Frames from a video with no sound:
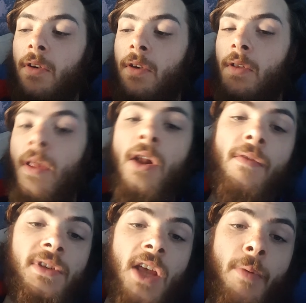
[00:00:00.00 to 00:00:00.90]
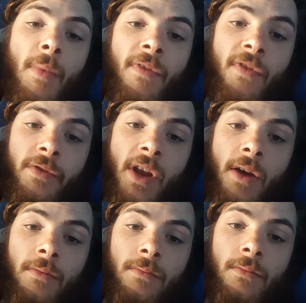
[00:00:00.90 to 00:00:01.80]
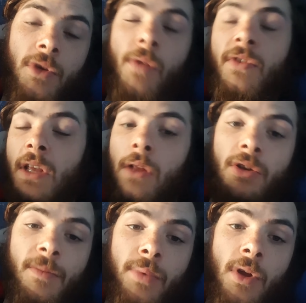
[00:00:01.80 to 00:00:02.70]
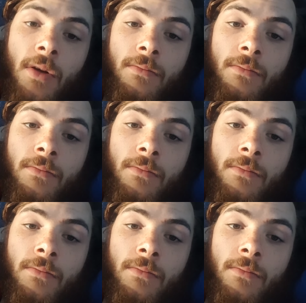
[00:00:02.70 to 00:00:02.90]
Then obviously I put my foot down, and obviously I lost the plot,